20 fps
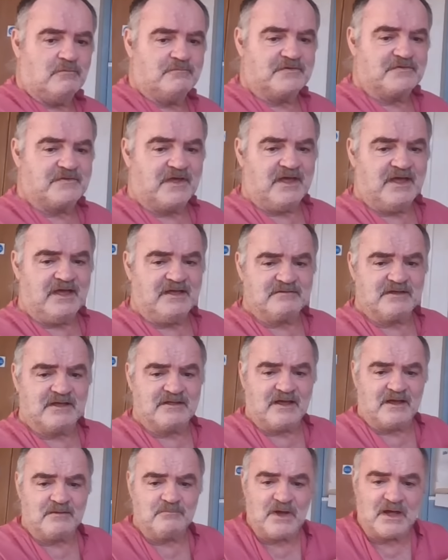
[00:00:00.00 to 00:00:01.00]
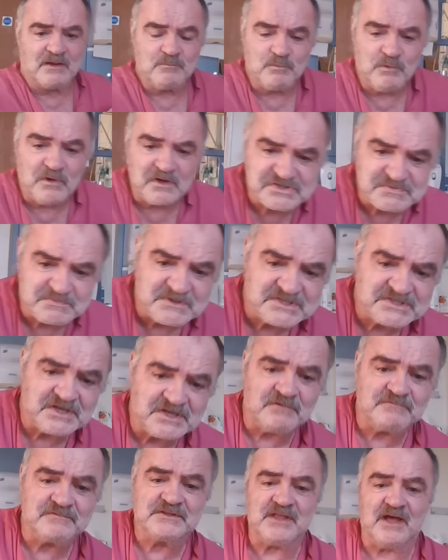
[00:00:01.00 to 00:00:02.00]
Over there, I'm washing
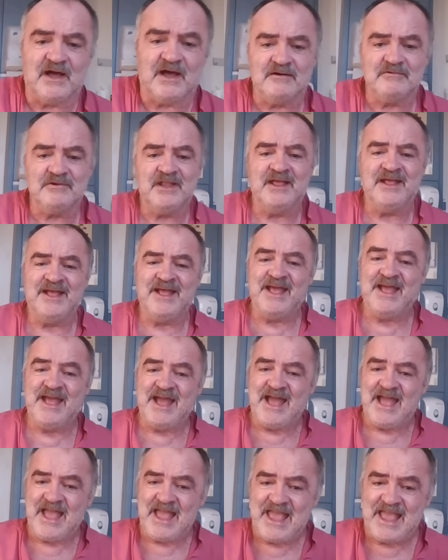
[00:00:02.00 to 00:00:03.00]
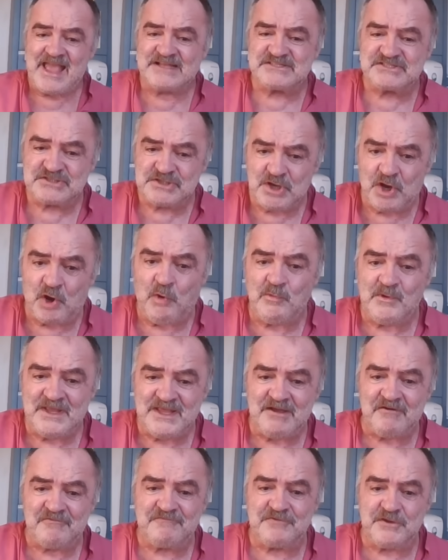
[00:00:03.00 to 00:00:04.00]
myself down. It's
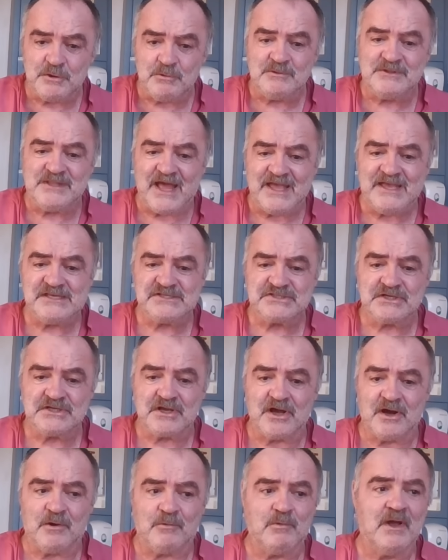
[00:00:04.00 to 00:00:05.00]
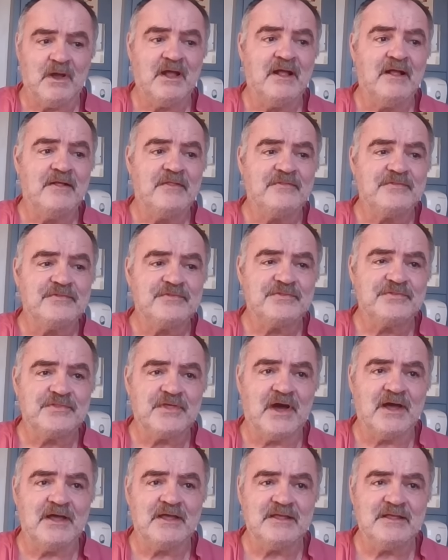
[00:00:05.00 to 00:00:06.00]
only a few days ago
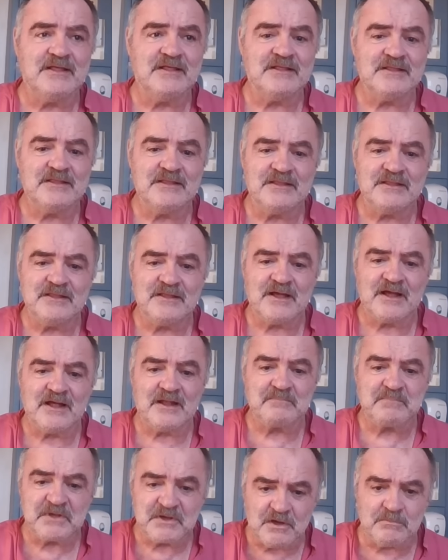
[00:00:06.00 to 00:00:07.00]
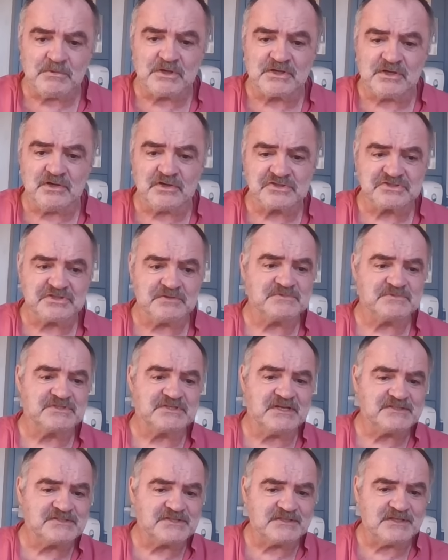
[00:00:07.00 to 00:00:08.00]
that I've become accustomed
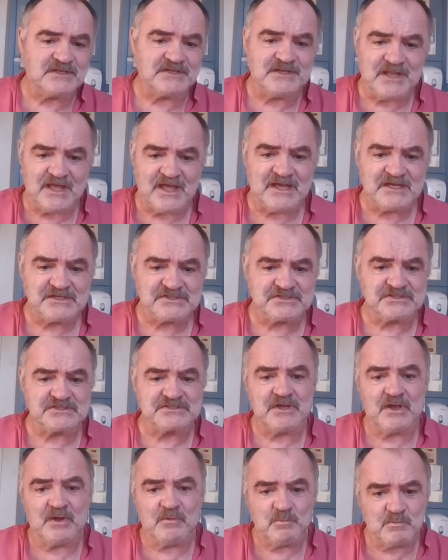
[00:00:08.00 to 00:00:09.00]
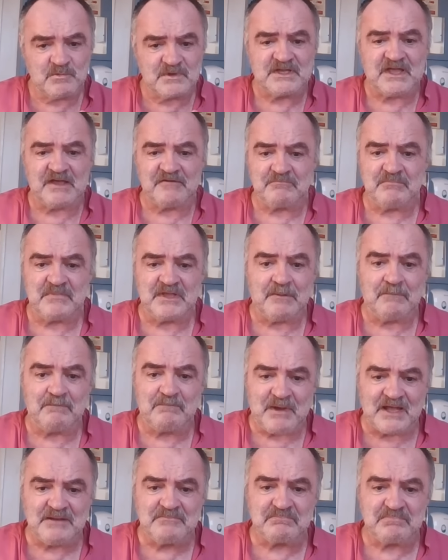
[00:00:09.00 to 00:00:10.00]
to the nurses giving me a
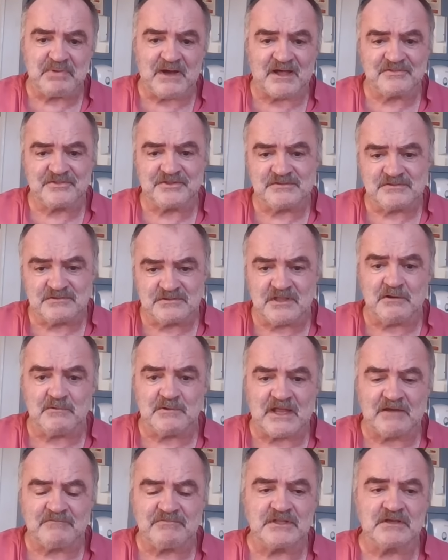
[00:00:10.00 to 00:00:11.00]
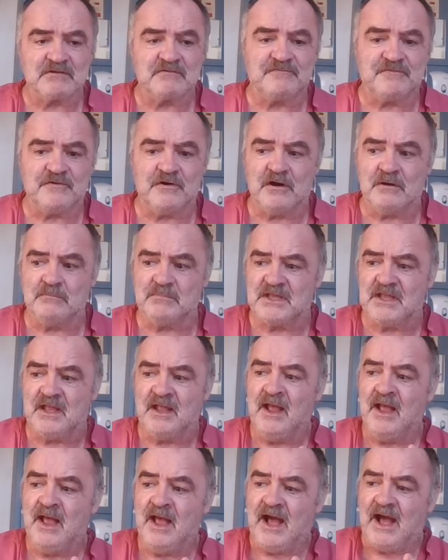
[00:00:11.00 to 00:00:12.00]
bed bath and doing everything for me.